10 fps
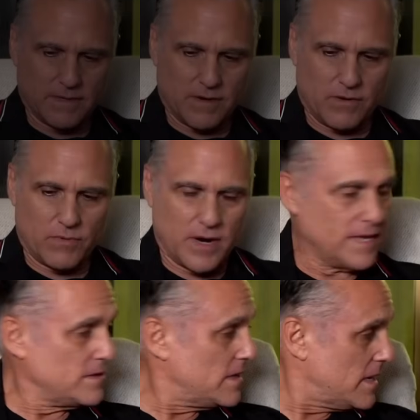All
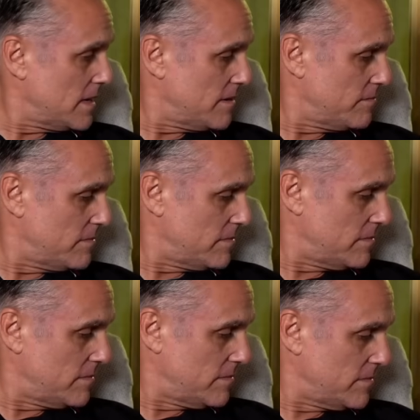right. On
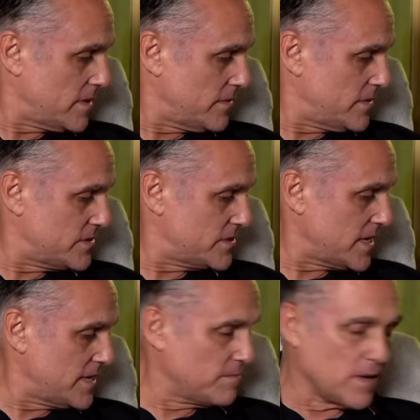this
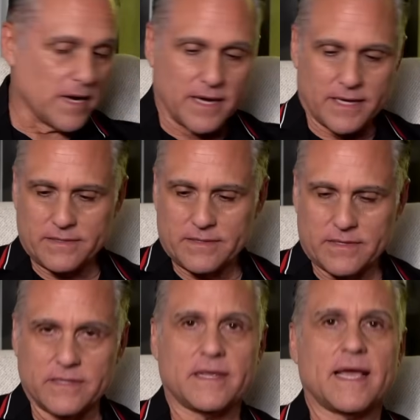state of mind
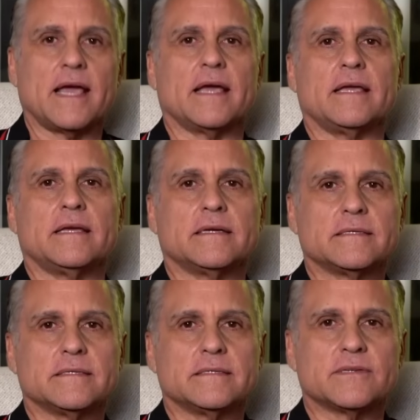today,
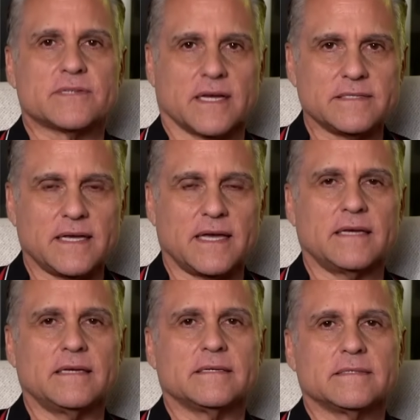
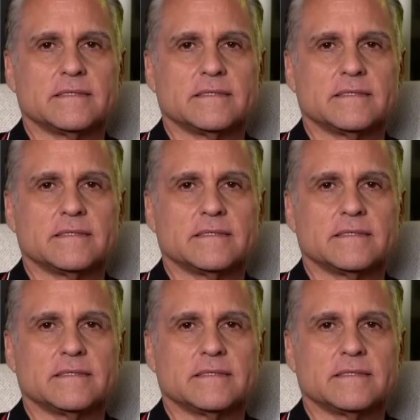Sunday,